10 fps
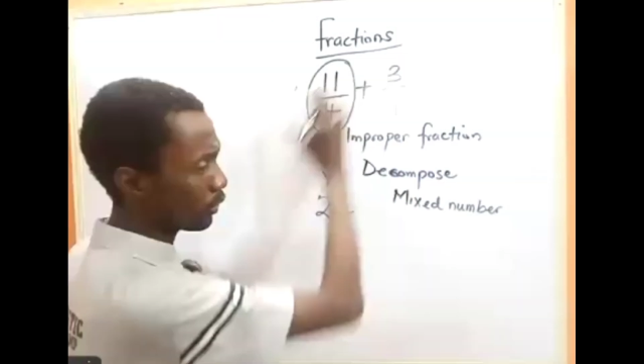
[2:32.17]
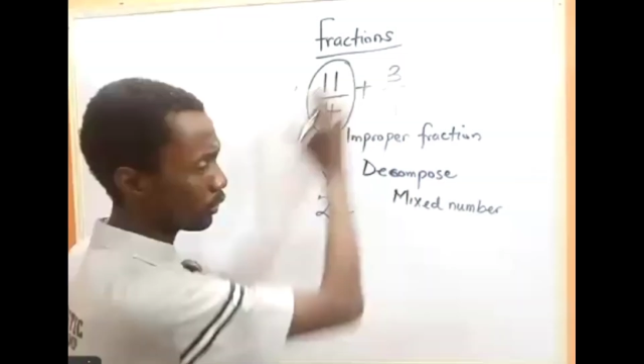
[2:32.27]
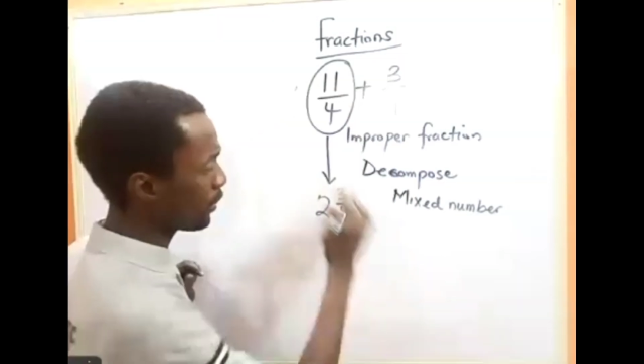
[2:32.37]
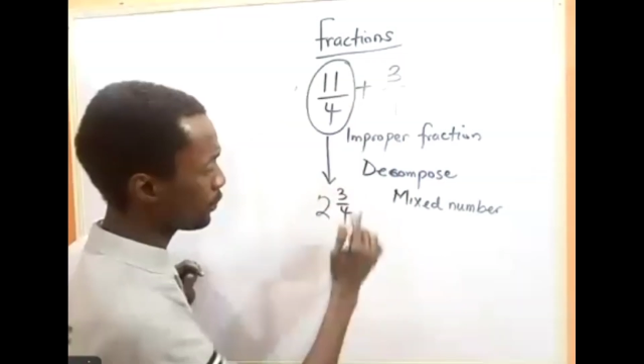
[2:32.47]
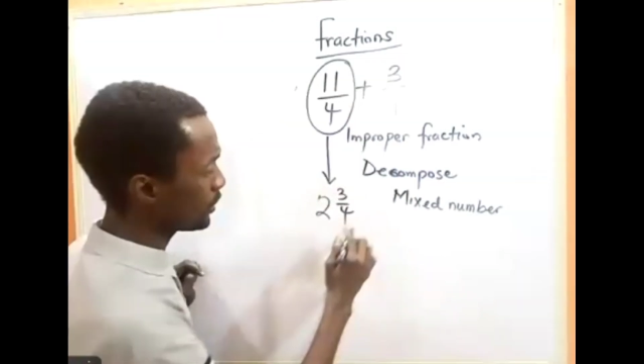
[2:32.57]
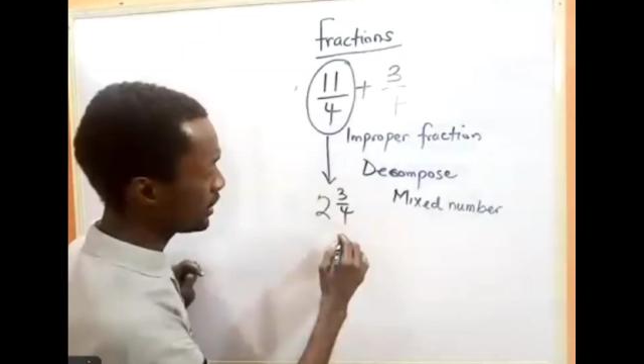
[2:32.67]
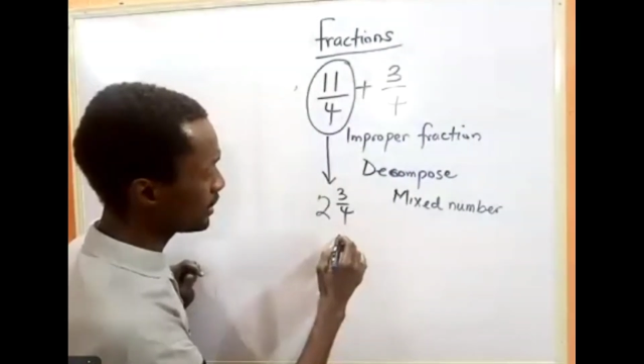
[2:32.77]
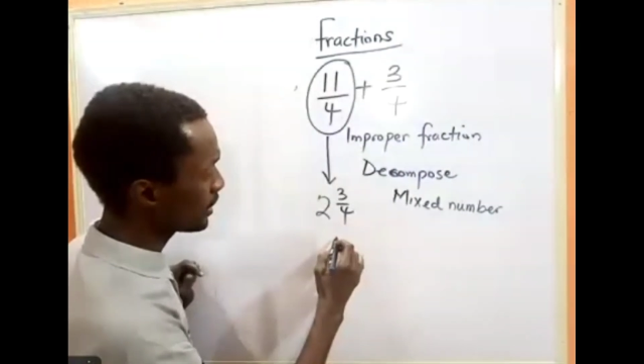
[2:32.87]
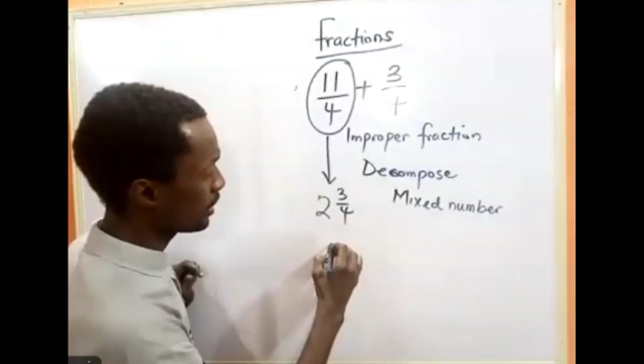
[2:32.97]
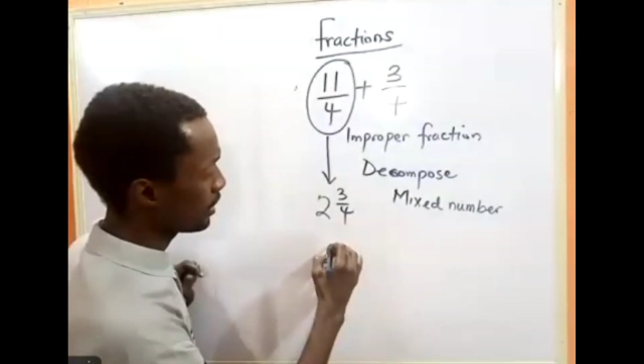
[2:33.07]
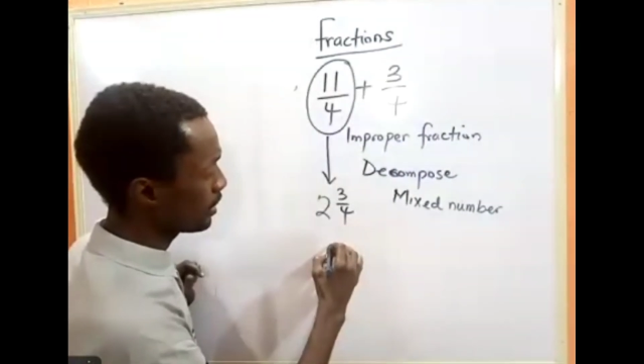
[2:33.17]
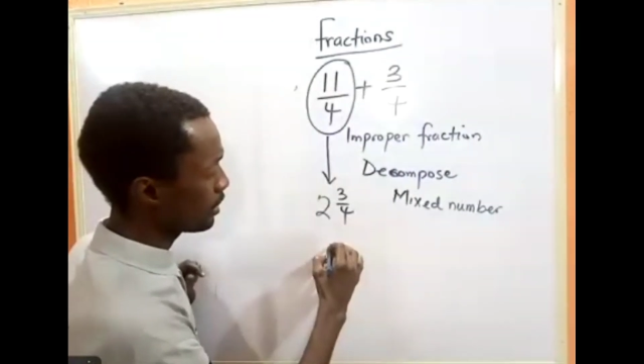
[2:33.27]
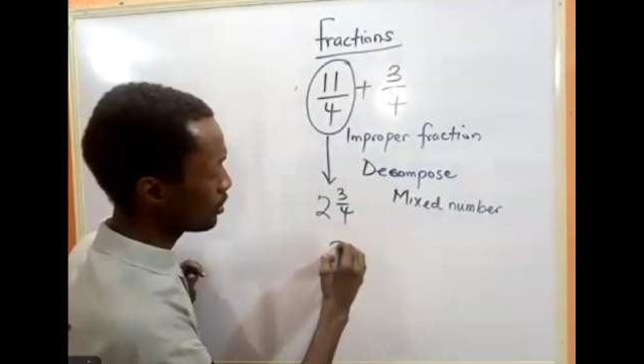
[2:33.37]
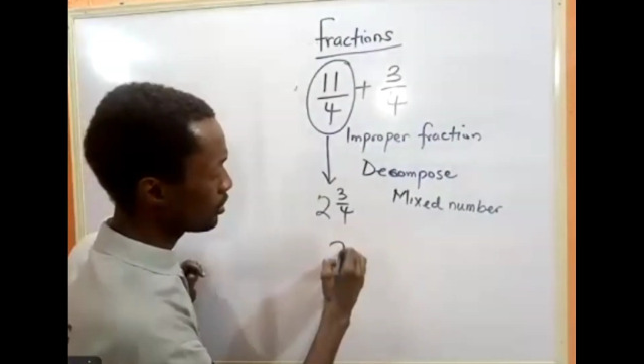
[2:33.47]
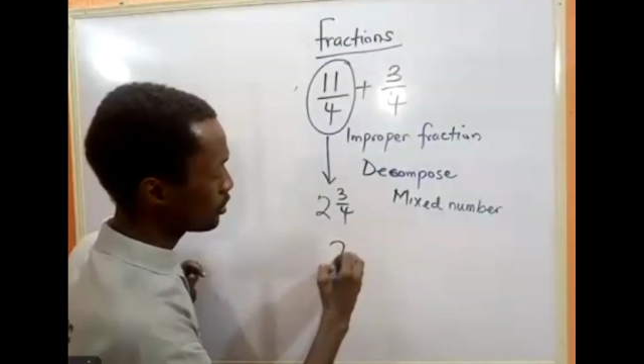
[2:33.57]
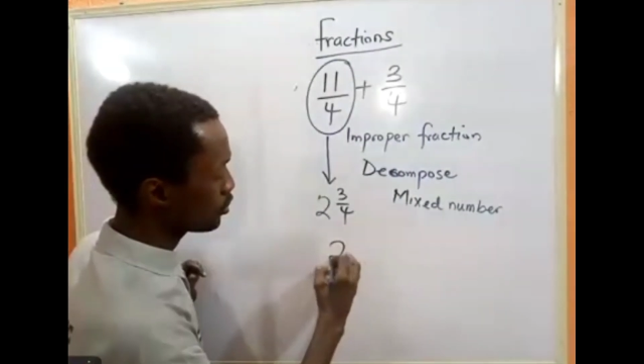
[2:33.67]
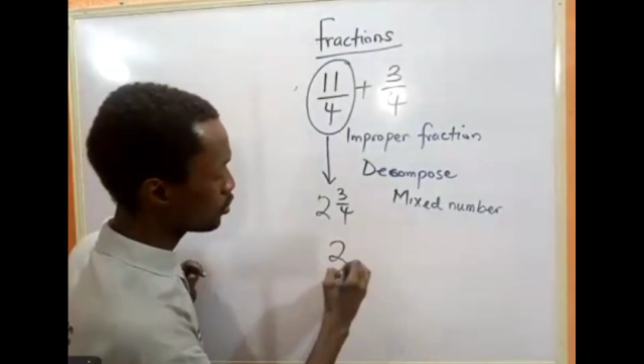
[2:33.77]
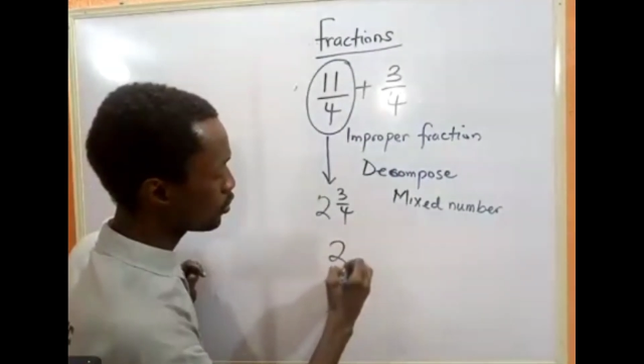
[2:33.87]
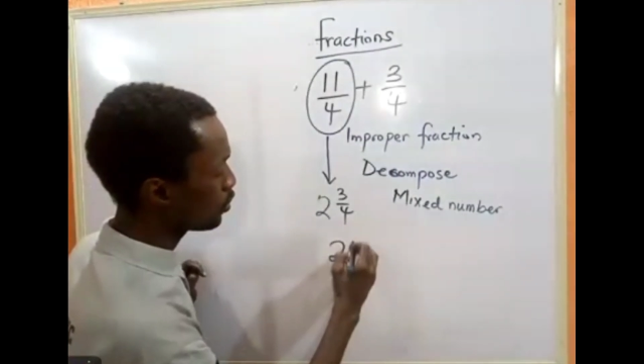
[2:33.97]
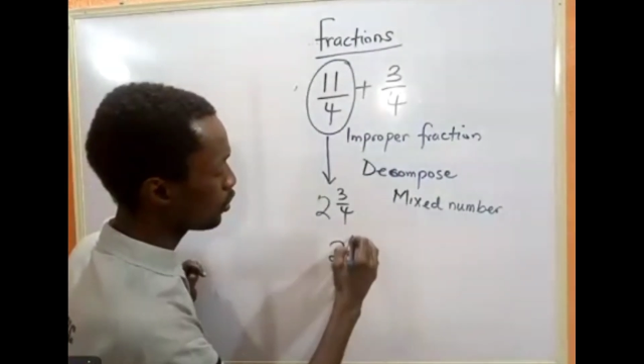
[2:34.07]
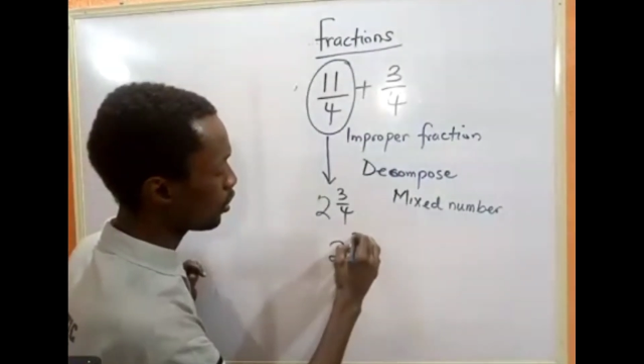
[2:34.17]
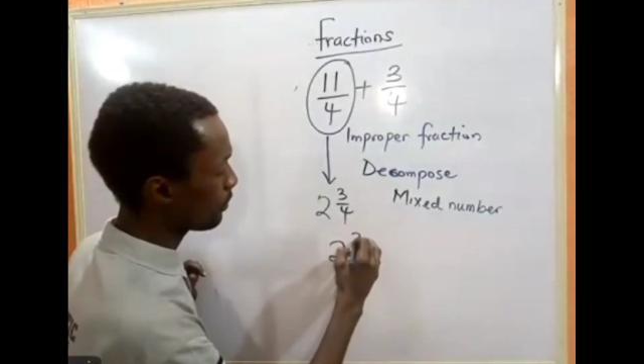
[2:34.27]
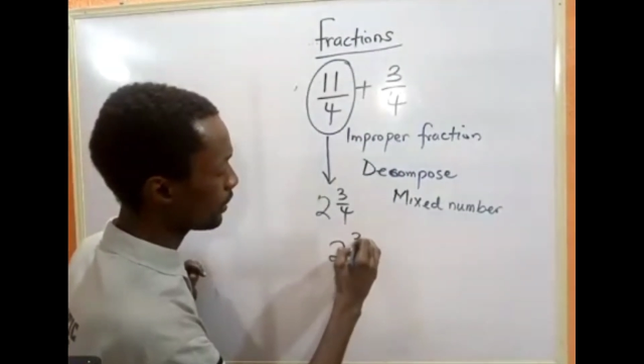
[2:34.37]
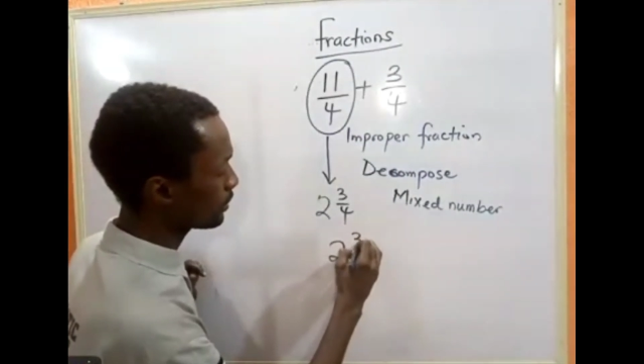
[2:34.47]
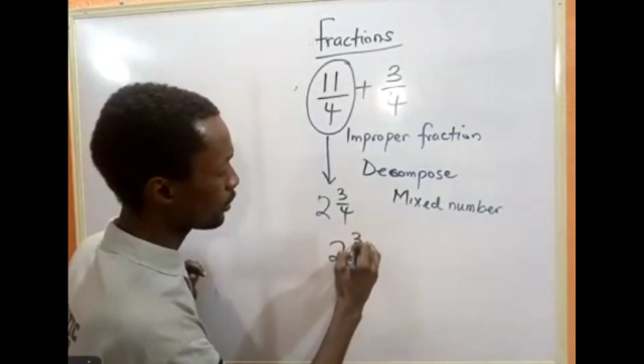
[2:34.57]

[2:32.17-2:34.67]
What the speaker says: now read 2 whole number